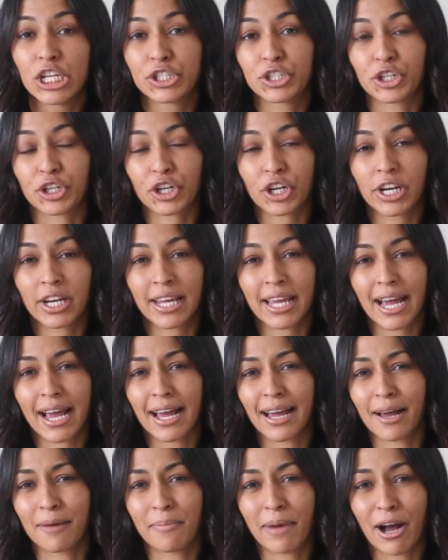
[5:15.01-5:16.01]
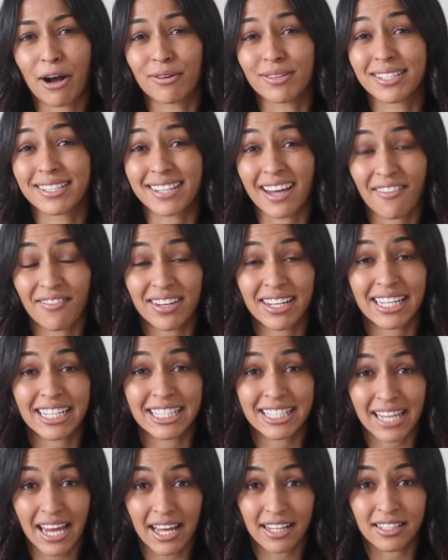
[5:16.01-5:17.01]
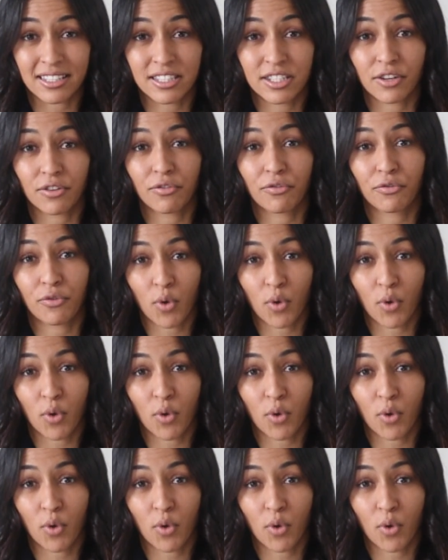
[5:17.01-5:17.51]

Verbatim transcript: So you're going to get about seventy cents